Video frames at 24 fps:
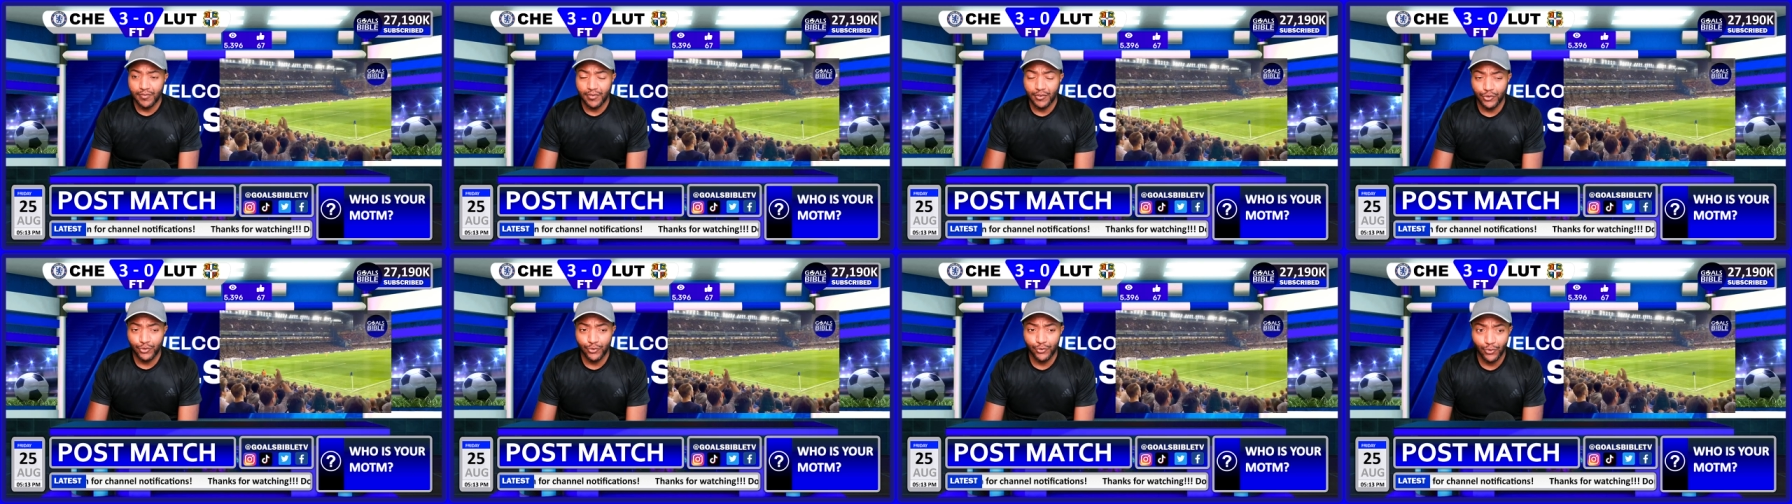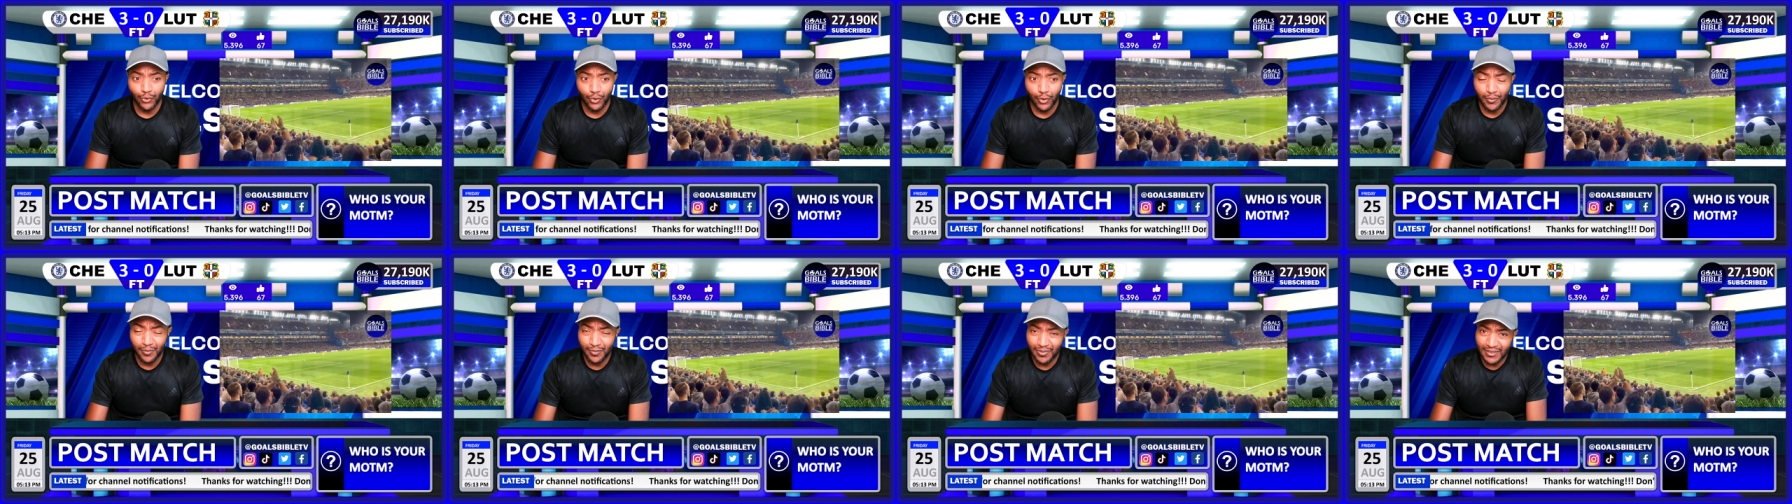For
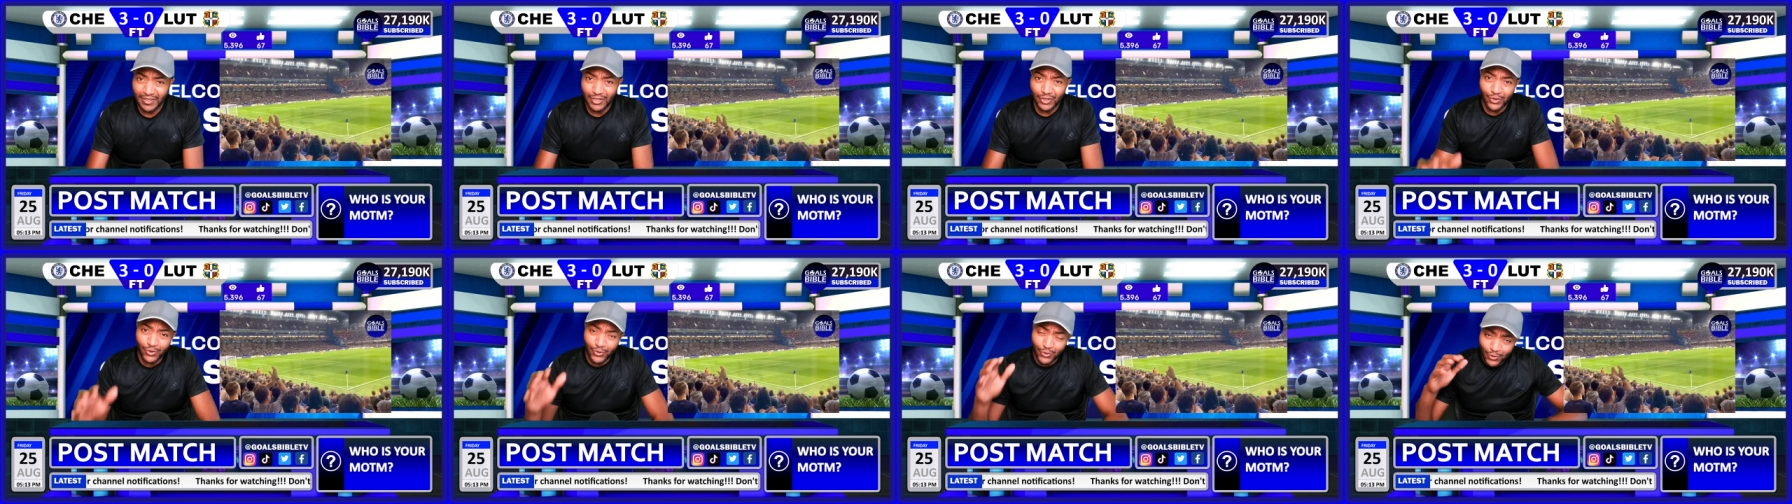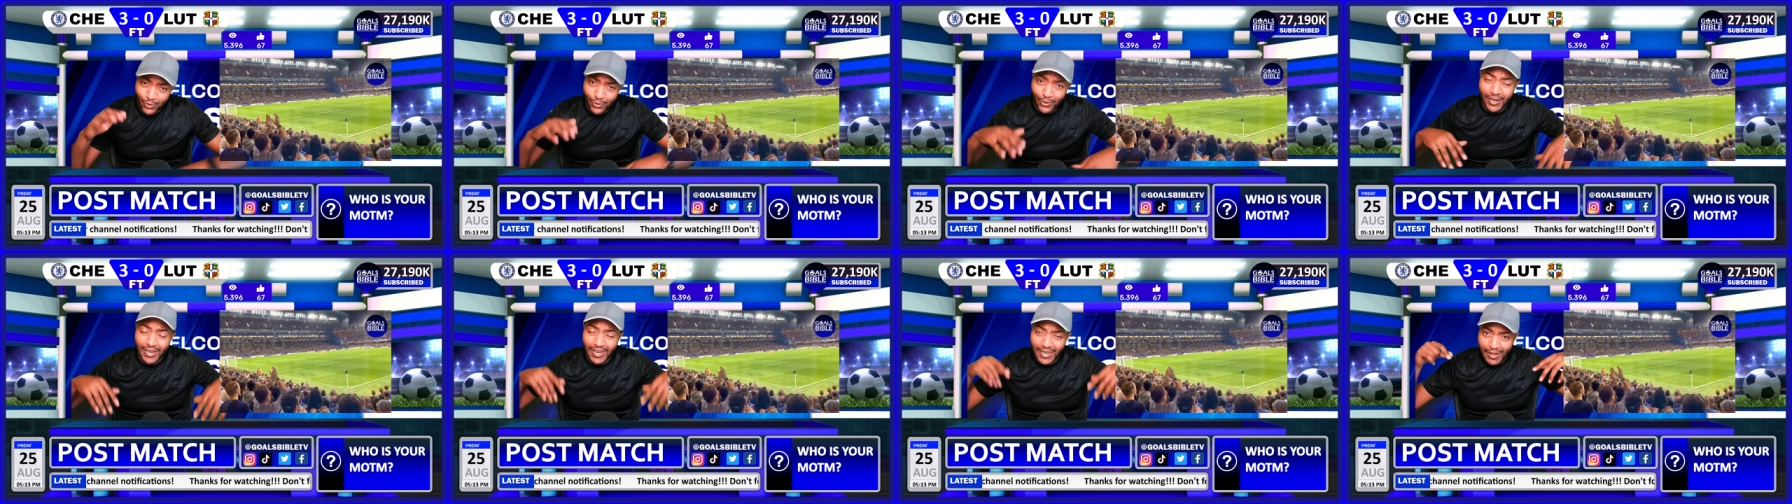sure, but
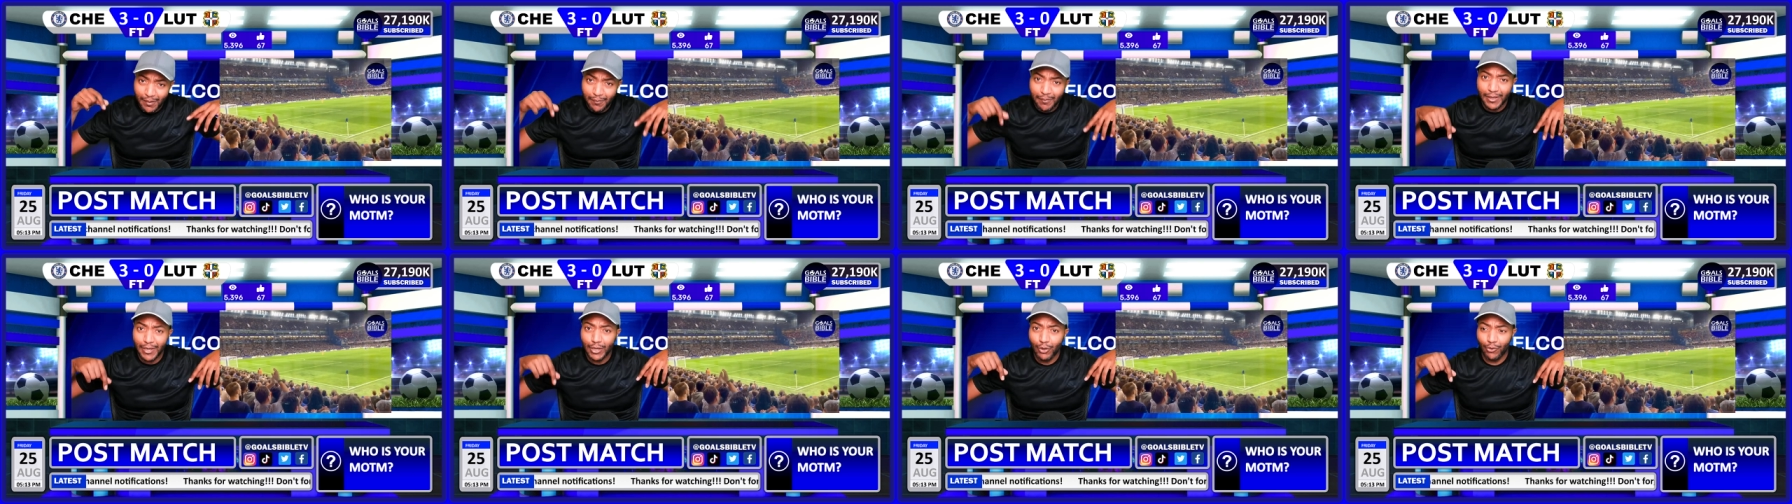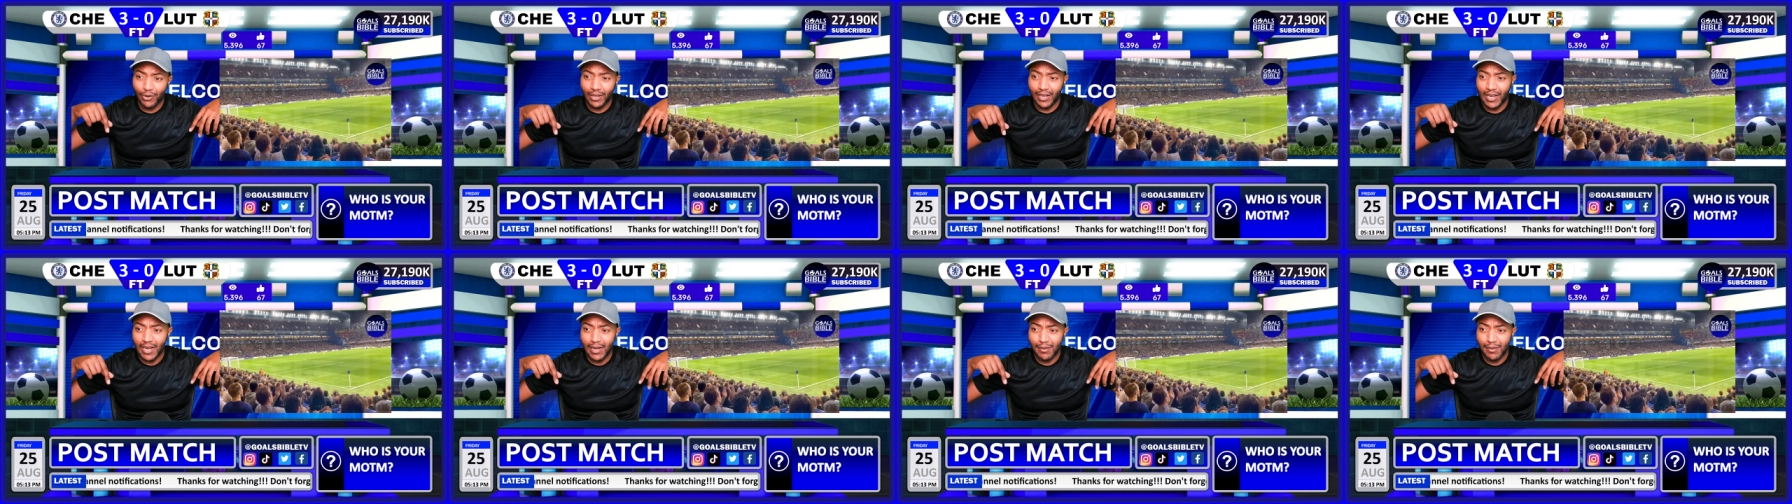do let me know in the